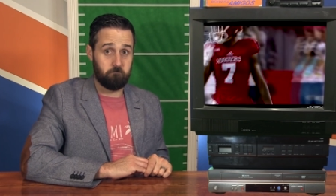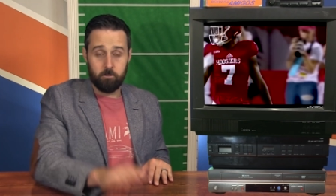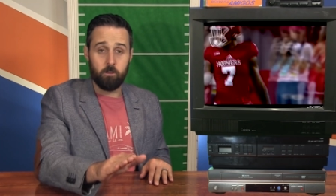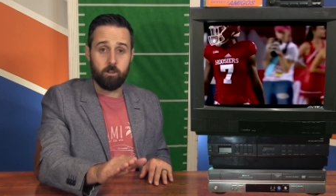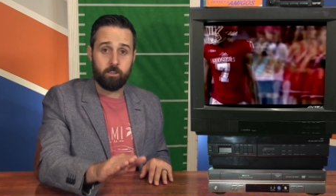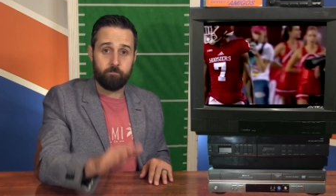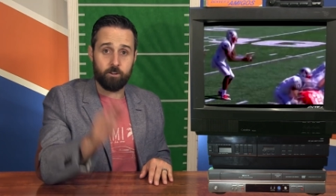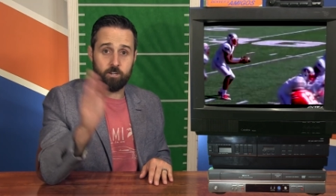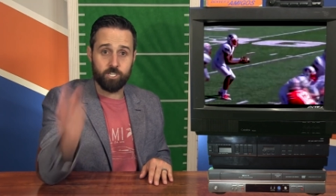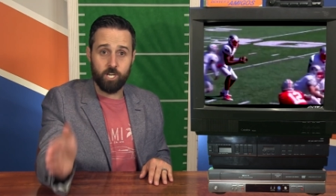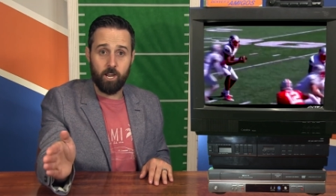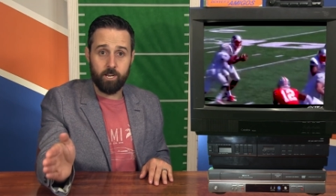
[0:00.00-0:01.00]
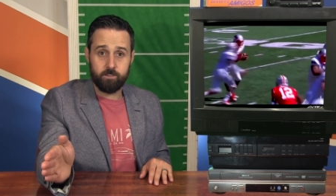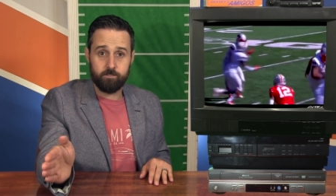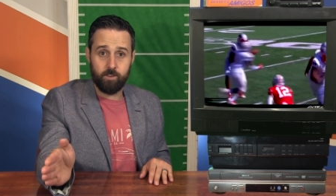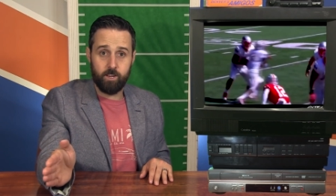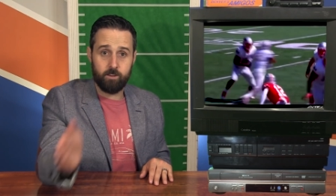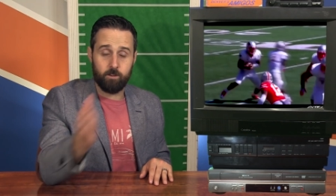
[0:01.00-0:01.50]
Look, if you're a Giants
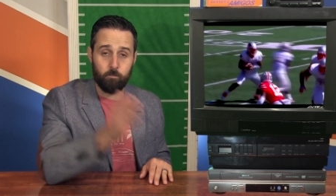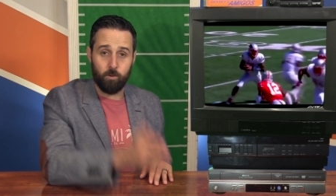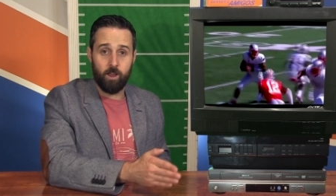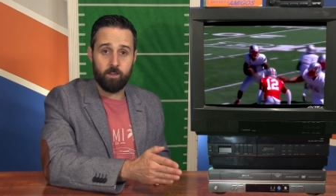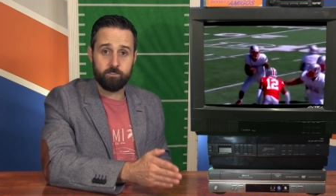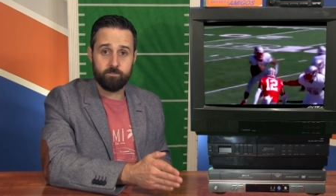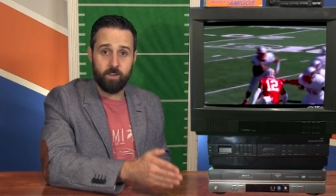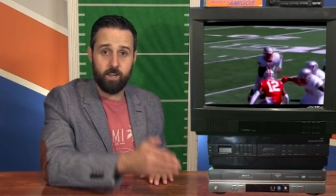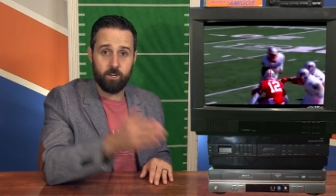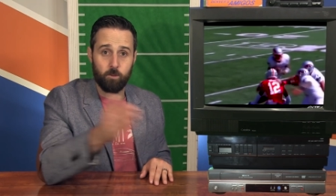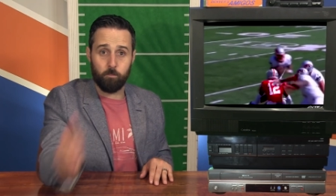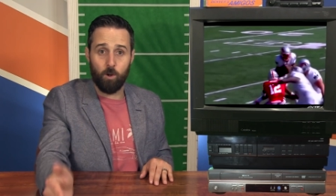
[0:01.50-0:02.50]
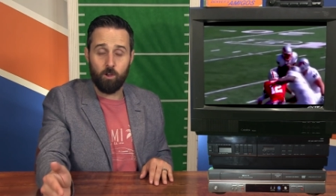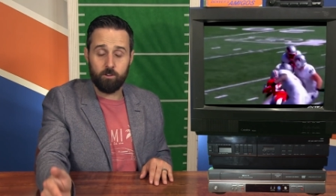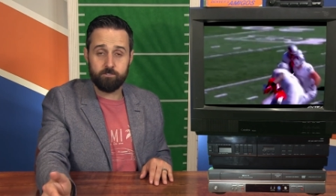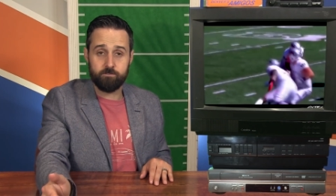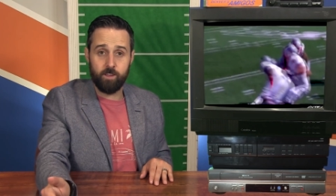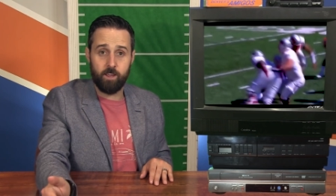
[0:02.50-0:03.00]
fan, a Browns fan, a
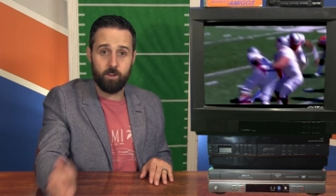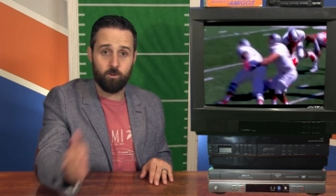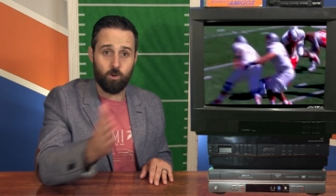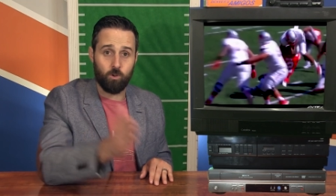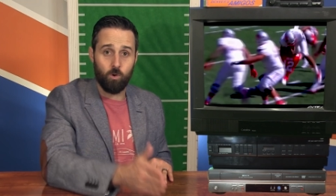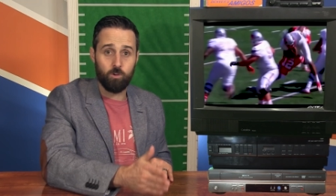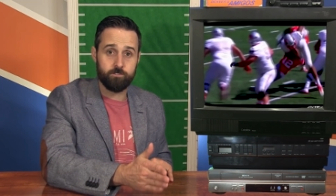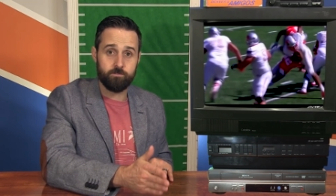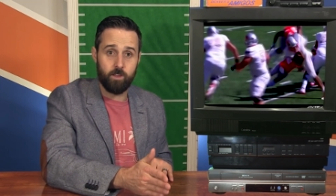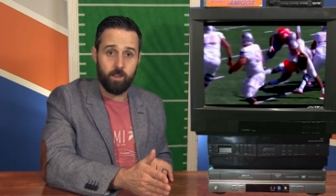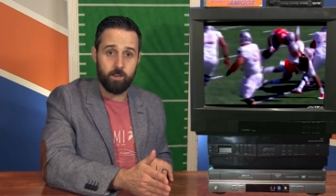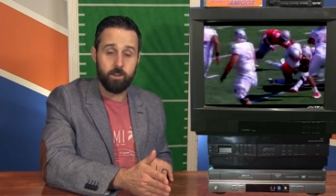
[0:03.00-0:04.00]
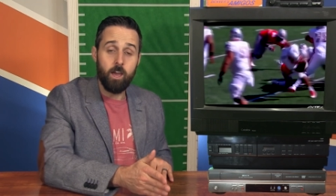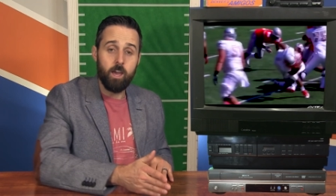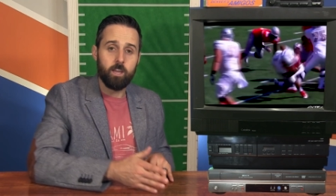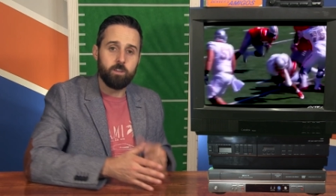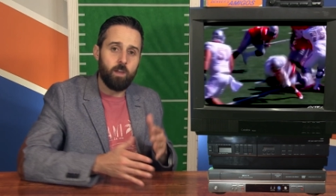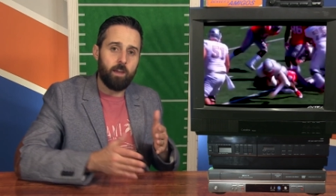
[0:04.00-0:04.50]
Broncos fan, or a Colts fan,
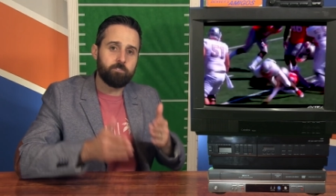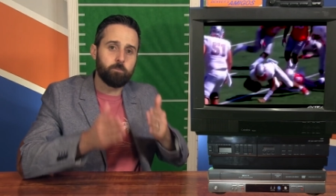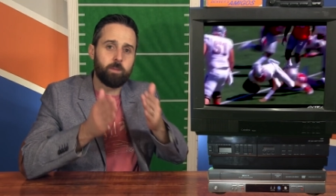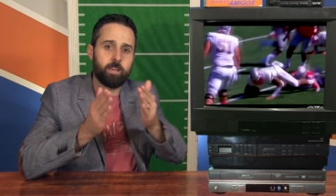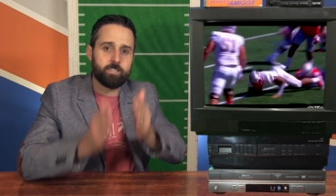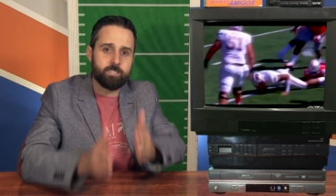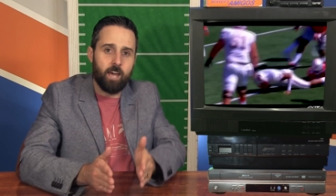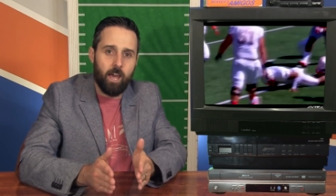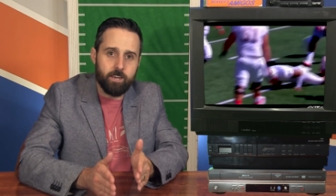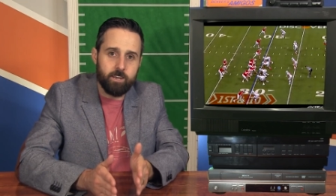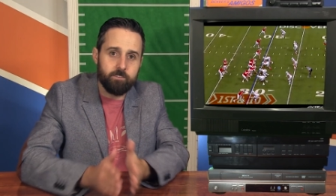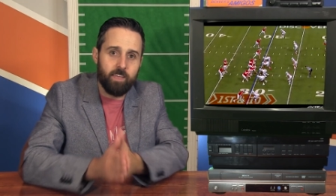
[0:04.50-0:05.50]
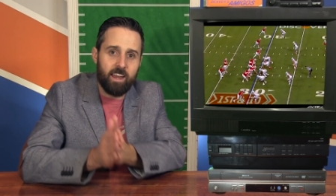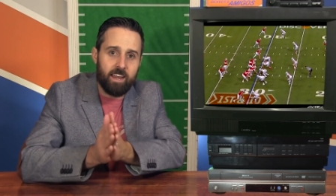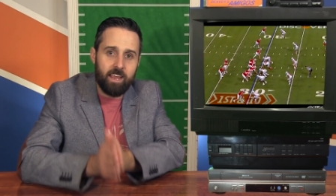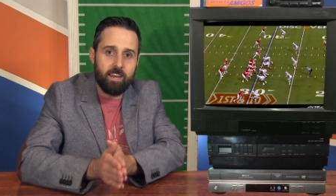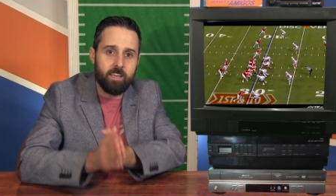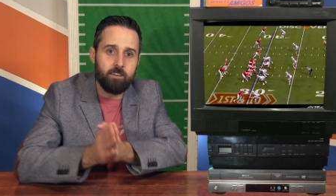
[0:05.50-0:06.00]
you have to be excited that
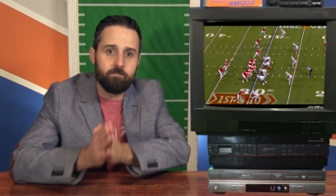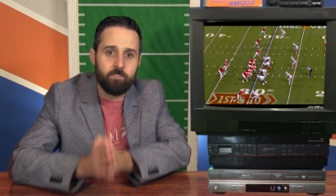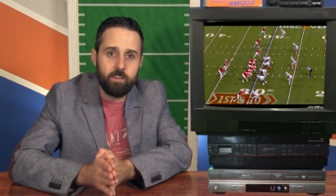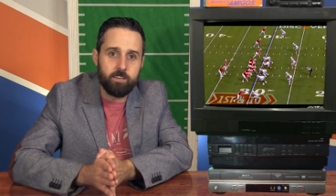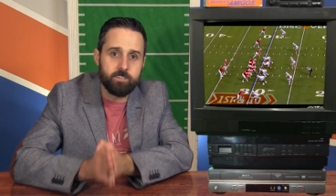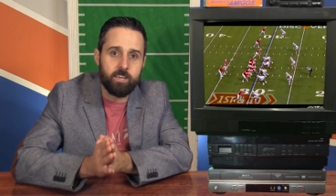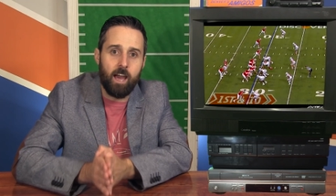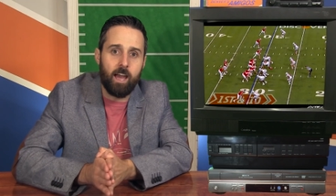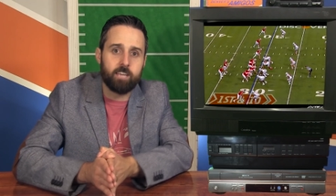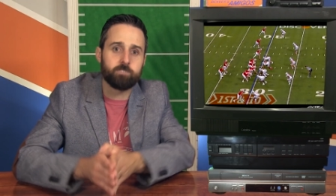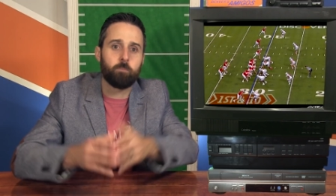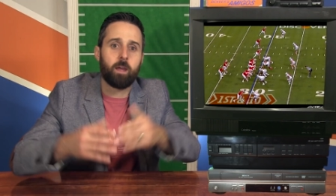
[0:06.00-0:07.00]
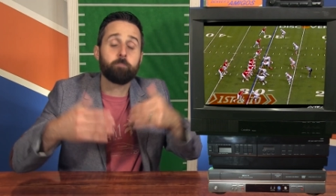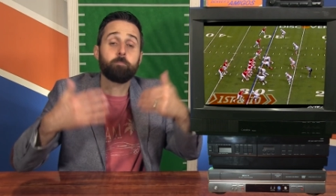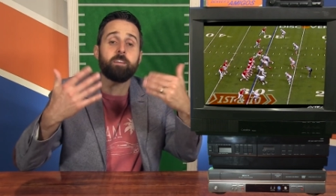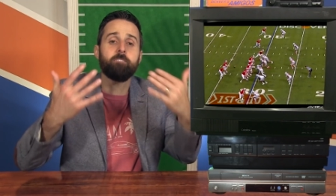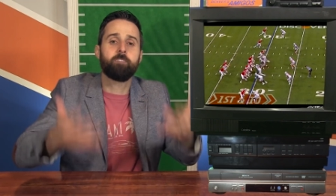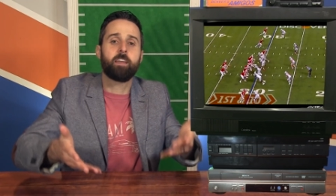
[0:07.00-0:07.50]
any of these guys might
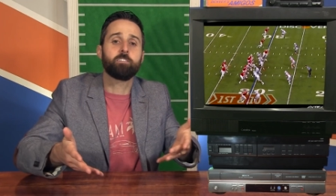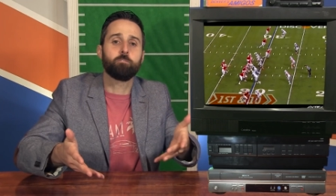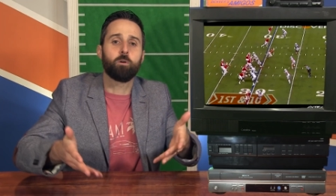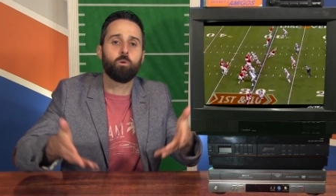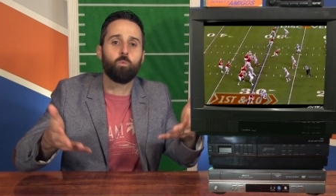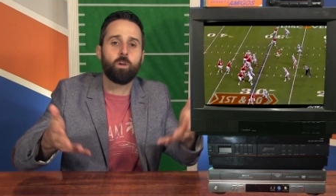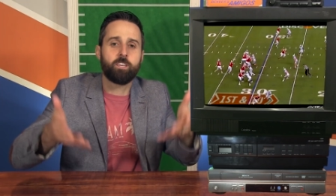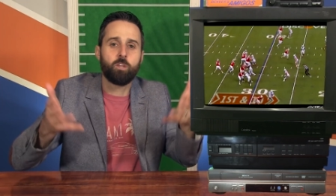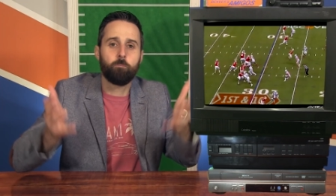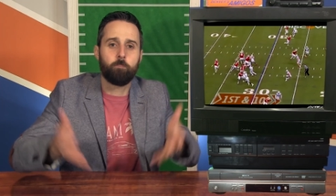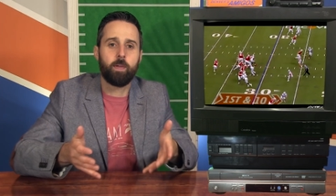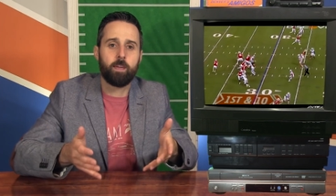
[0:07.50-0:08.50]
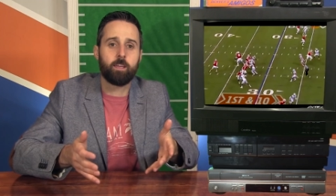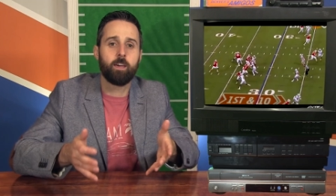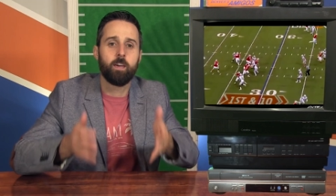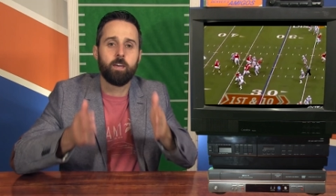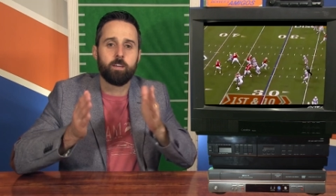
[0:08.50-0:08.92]
be available when you pick